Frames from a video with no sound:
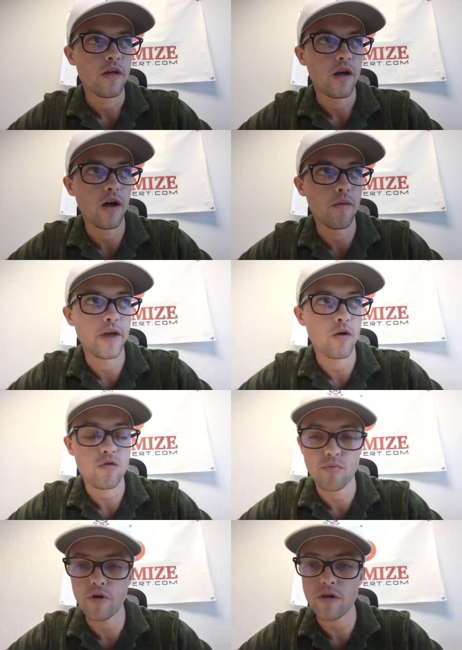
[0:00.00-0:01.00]
um, that was
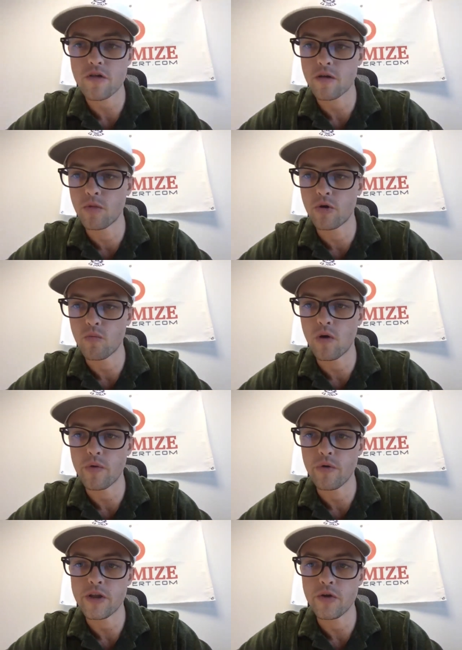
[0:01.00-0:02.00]
pretty similar to what
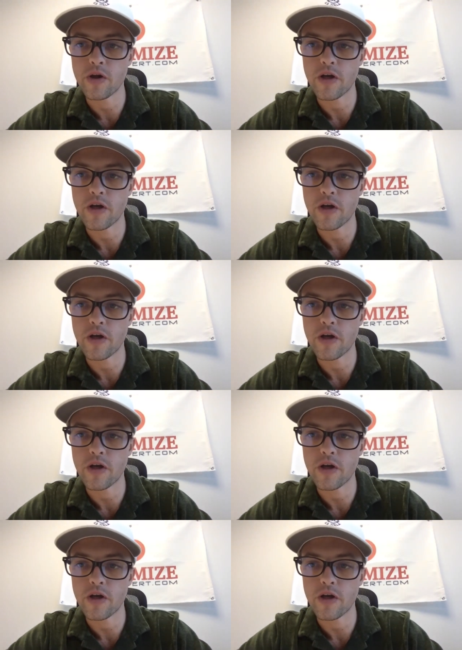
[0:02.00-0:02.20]
we were doing.